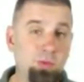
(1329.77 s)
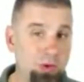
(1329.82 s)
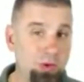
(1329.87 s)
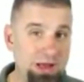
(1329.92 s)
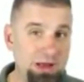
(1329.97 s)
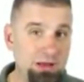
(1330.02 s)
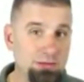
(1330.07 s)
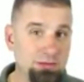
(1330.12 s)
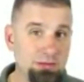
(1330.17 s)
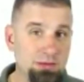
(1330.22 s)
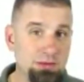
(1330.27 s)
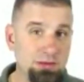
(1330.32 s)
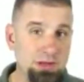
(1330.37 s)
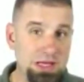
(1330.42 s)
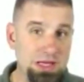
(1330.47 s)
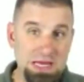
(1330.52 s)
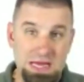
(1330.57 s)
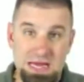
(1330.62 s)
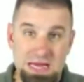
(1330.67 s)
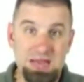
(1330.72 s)
really,
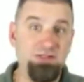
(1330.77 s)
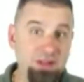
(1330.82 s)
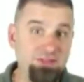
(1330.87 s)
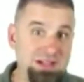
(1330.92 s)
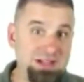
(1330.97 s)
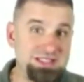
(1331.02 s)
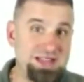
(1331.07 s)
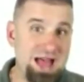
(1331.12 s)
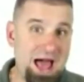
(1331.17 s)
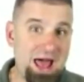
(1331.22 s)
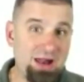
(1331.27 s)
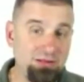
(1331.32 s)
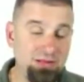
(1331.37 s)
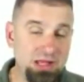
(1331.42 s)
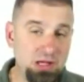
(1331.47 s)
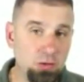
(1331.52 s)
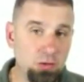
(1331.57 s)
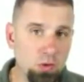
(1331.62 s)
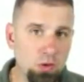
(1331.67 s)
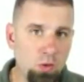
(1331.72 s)
even if it's not a
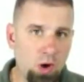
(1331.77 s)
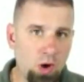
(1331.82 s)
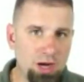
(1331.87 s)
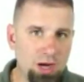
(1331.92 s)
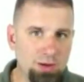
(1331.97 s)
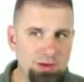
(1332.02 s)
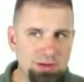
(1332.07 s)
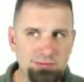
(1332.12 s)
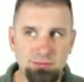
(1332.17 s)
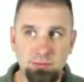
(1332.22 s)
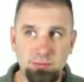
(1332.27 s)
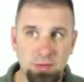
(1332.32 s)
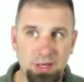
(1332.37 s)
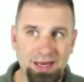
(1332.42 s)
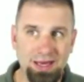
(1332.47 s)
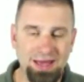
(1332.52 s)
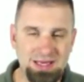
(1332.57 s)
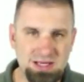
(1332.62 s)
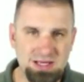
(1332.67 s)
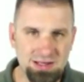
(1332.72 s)
legal requirement,
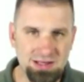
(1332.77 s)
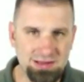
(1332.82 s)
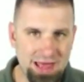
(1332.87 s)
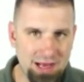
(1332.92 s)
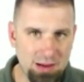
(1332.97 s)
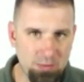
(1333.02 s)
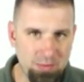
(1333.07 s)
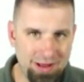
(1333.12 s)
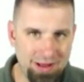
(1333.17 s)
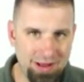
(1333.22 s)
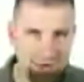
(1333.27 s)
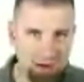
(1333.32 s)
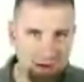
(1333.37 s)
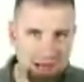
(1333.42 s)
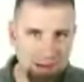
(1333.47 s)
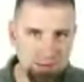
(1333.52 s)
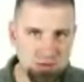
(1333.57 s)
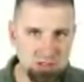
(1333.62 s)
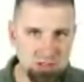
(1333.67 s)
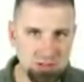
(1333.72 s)
isn't that a better
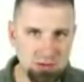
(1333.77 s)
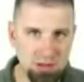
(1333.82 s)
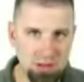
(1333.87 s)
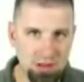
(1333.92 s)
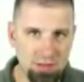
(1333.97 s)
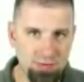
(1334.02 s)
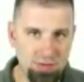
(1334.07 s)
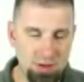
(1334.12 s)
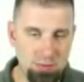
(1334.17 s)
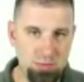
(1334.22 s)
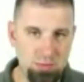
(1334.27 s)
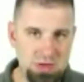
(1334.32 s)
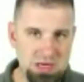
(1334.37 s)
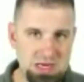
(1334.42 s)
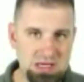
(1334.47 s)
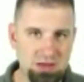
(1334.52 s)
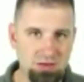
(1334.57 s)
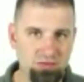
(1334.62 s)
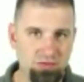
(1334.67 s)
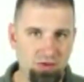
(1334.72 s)
option than being
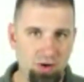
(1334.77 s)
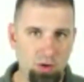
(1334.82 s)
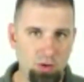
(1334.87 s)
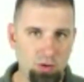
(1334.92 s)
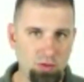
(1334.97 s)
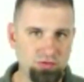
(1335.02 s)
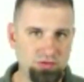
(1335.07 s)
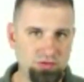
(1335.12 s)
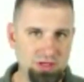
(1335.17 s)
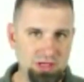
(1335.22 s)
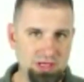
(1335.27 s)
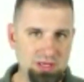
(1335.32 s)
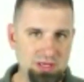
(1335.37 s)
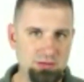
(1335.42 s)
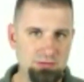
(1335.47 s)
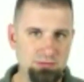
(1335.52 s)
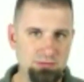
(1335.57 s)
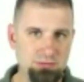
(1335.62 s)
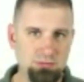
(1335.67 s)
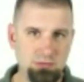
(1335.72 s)
involved
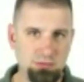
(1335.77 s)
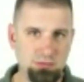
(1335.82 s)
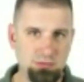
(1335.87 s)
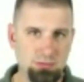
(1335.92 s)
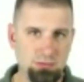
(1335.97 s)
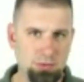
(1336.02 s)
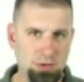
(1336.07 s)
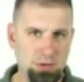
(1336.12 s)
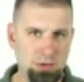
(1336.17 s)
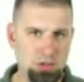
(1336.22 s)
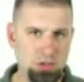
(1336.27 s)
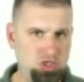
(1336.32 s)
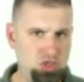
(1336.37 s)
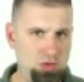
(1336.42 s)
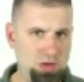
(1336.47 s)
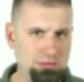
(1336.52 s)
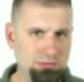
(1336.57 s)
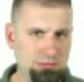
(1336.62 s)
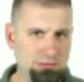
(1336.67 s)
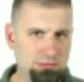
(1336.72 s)
in a
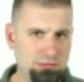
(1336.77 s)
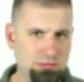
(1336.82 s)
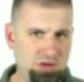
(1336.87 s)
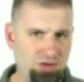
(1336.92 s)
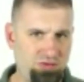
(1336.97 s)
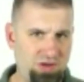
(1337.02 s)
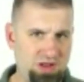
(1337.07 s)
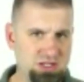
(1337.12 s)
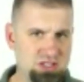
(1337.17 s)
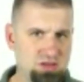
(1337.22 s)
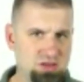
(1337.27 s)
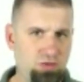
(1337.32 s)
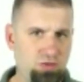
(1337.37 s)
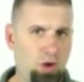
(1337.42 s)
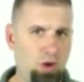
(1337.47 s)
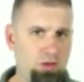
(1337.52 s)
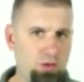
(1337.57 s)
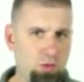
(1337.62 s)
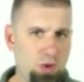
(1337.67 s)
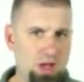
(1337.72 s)
shooting,
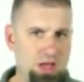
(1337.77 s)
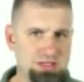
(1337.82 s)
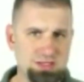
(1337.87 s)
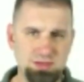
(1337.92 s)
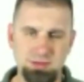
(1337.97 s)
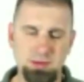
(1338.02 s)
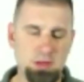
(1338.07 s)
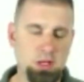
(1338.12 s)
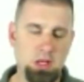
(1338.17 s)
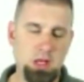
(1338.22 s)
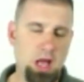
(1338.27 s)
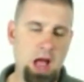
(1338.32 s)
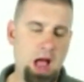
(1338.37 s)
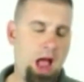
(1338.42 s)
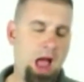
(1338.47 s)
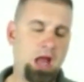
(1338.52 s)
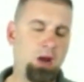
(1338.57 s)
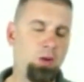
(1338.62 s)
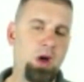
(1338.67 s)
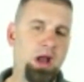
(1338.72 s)
defensive or otherwise?
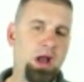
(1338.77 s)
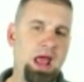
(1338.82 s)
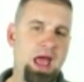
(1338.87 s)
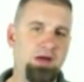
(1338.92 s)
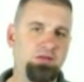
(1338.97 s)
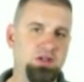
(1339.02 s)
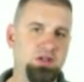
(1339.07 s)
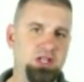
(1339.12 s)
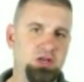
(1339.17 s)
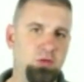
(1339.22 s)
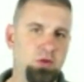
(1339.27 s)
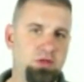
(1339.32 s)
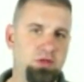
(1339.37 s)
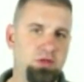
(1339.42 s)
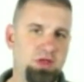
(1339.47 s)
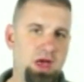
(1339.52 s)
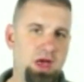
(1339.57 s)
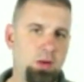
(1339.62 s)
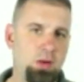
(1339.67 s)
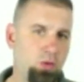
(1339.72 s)
I don't want to have to deal with
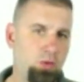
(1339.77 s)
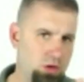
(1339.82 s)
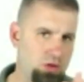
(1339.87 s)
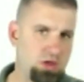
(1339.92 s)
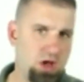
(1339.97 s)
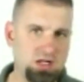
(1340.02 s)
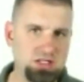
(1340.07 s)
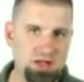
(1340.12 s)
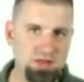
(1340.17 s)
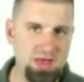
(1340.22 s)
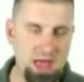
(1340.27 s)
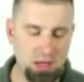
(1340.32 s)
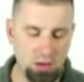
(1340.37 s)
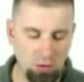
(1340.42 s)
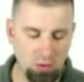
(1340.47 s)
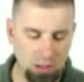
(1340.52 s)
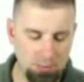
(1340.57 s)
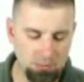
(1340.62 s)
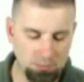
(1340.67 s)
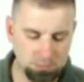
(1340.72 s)
that. What are your thoughts on that,
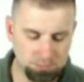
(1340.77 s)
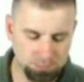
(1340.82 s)
Grant?